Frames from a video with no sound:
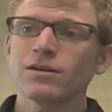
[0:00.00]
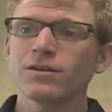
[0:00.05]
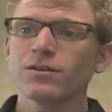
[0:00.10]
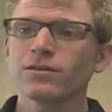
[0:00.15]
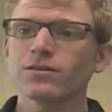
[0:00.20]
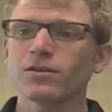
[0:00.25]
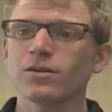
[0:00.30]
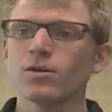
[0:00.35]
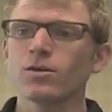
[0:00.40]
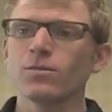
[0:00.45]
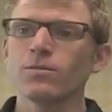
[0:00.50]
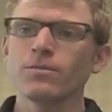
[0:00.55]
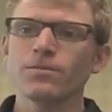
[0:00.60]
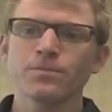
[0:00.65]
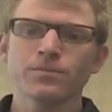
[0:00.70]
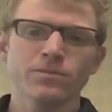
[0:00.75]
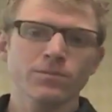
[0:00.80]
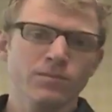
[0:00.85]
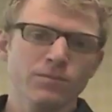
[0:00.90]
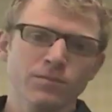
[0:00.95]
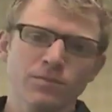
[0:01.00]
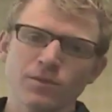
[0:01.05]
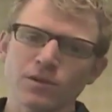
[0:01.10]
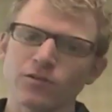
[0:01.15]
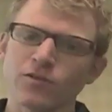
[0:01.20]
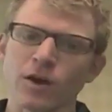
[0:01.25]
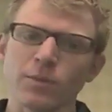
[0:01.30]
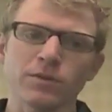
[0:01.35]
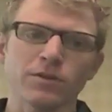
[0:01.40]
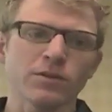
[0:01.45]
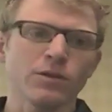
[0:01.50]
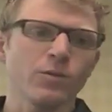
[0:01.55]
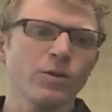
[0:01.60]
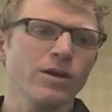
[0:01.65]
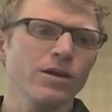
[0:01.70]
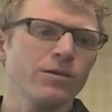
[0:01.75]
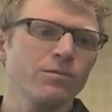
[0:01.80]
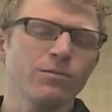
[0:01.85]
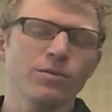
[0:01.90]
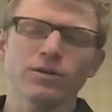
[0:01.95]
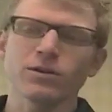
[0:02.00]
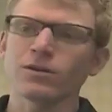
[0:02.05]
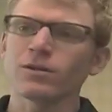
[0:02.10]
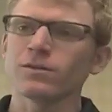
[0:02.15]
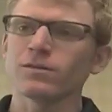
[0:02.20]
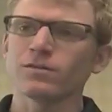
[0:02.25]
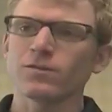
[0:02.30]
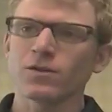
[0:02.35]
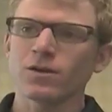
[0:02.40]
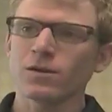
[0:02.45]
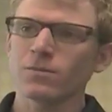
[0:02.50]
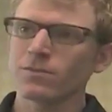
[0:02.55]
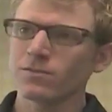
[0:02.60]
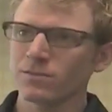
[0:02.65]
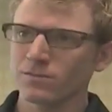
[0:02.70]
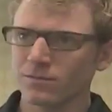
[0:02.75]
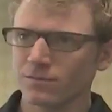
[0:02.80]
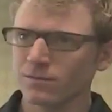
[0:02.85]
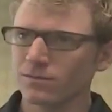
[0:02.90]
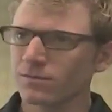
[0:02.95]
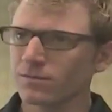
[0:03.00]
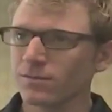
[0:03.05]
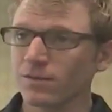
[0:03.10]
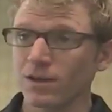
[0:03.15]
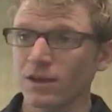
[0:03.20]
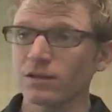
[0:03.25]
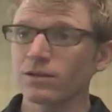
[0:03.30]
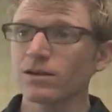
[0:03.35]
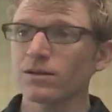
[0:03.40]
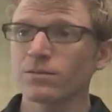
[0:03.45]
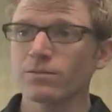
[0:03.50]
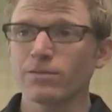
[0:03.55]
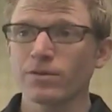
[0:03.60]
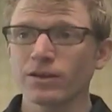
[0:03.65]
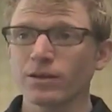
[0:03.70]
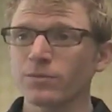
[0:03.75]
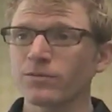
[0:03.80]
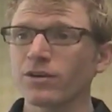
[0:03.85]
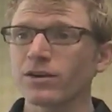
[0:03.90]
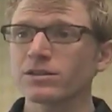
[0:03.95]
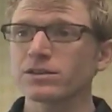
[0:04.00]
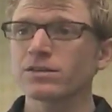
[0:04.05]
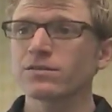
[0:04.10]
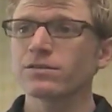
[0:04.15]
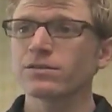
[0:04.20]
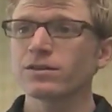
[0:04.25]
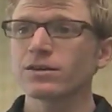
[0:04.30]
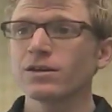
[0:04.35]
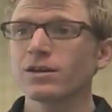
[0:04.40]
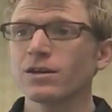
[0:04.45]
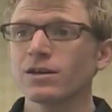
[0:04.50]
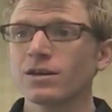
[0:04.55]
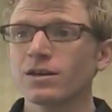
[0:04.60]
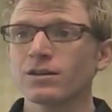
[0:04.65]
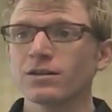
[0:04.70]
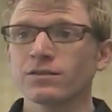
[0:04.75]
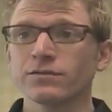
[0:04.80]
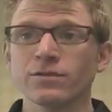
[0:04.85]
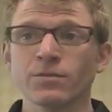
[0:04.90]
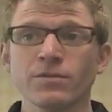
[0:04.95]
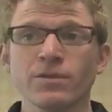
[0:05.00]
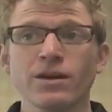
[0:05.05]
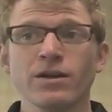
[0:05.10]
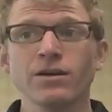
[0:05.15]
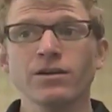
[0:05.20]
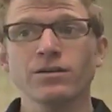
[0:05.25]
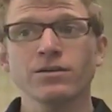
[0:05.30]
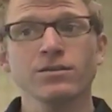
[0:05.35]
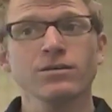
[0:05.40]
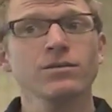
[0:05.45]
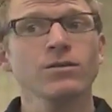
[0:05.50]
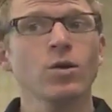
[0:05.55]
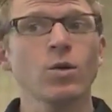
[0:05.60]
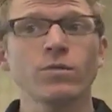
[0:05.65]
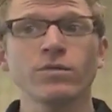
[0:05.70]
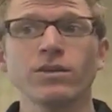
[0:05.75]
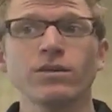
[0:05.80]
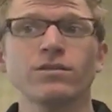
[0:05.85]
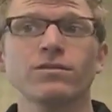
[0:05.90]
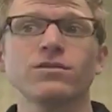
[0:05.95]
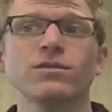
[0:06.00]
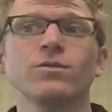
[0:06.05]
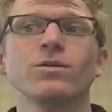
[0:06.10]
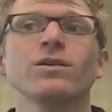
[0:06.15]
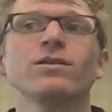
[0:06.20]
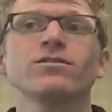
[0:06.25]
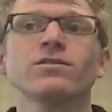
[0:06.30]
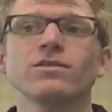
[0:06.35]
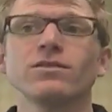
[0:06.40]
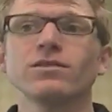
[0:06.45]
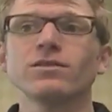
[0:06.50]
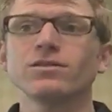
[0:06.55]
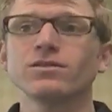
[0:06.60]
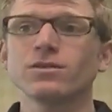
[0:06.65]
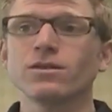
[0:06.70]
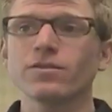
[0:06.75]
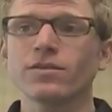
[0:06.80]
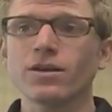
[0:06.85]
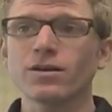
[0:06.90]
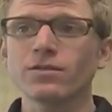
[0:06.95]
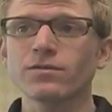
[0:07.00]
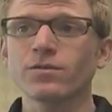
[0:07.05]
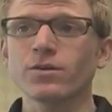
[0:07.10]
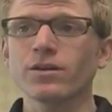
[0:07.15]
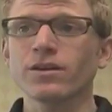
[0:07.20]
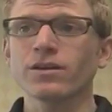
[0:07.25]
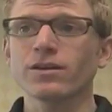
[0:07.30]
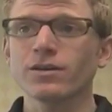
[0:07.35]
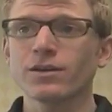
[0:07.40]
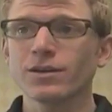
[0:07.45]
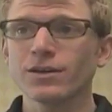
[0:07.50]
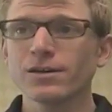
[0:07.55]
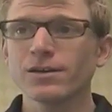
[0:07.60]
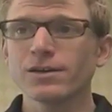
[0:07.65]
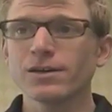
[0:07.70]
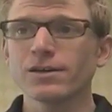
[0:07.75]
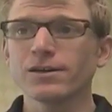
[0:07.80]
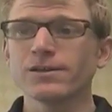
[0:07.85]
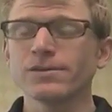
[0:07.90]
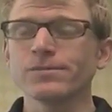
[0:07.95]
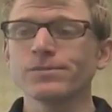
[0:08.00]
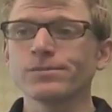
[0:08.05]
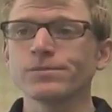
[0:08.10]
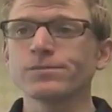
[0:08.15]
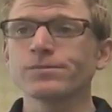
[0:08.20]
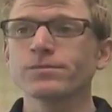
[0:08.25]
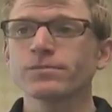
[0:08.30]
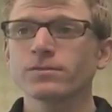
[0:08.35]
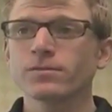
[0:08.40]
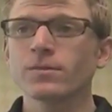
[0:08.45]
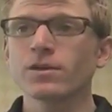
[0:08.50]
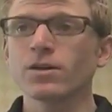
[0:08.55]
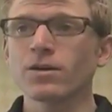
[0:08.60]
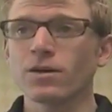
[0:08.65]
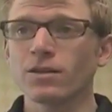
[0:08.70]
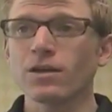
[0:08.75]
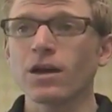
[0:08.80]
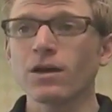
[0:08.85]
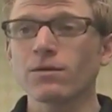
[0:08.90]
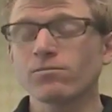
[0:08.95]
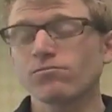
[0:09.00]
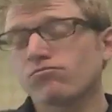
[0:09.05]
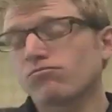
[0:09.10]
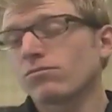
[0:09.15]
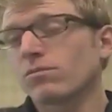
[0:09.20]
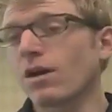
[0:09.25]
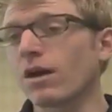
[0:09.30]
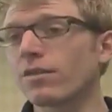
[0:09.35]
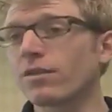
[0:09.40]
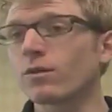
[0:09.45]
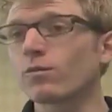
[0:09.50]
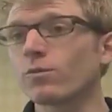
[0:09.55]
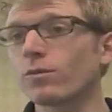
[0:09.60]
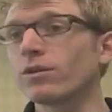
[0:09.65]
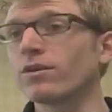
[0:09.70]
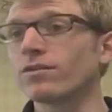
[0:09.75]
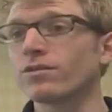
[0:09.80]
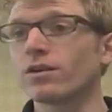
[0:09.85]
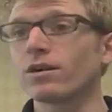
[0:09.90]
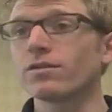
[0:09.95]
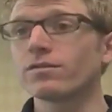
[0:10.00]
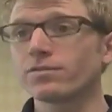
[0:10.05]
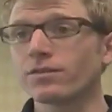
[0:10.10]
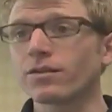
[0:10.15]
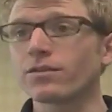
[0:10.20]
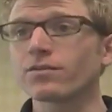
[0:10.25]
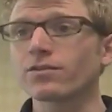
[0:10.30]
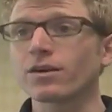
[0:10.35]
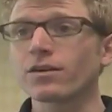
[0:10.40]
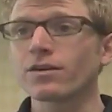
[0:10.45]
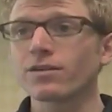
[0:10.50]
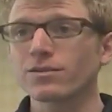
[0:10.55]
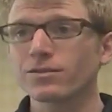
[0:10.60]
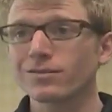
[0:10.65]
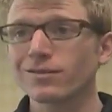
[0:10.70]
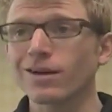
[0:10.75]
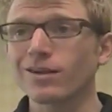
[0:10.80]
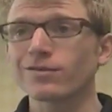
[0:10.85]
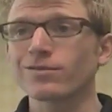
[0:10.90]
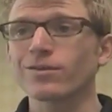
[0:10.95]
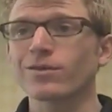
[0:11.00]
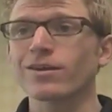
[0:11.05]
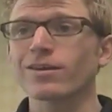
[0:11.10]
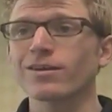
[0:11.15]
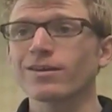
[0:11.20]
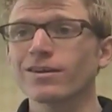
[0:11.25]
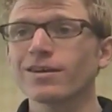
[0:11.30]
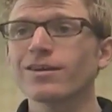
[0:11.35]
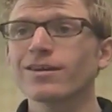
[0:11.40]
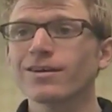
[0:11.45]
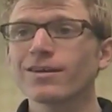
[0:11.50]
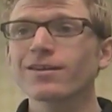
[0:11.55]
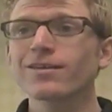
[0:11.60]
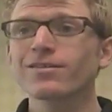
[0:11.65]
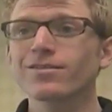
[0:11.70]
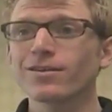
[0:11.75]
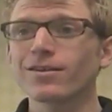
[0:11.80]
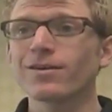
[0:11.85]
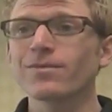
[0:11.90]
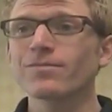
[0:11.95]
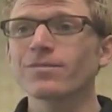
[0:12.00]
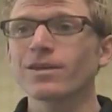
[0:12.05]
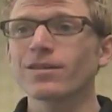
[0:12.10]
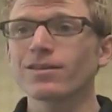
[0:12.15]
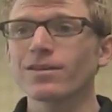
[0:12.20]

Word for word: So drop a little weight, build a little form, Gila, big objective. And then from there, hopefully it's two weeks to Tour of California. Um, you know, I, I think we deserve a start at California. so I